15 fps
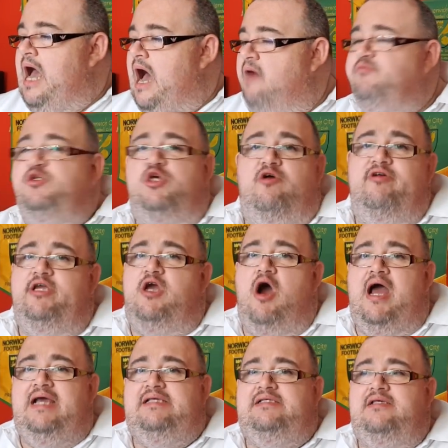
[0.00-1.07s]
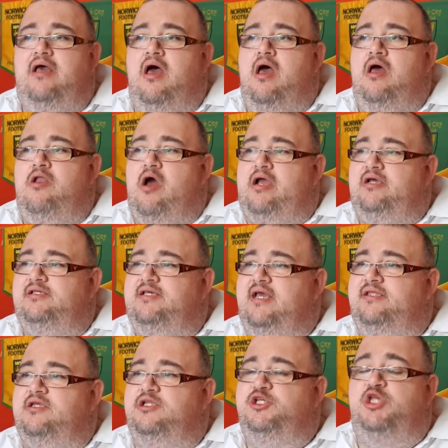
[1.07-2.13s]
I'm sorry, guys. Like I
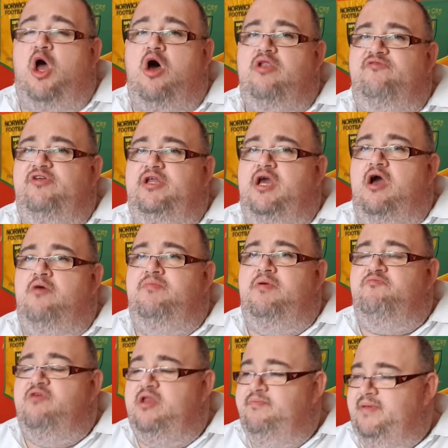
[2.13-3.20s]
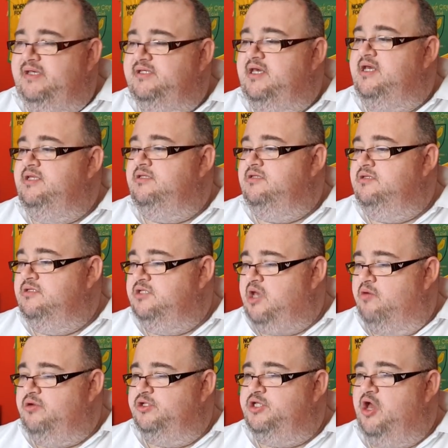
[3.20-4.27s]
said at the start of the video, I've been really busy,
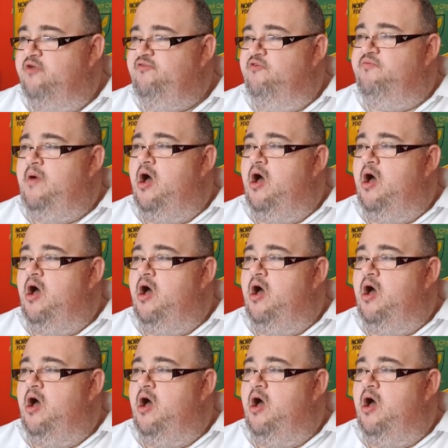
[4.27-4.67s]
so on and so forth.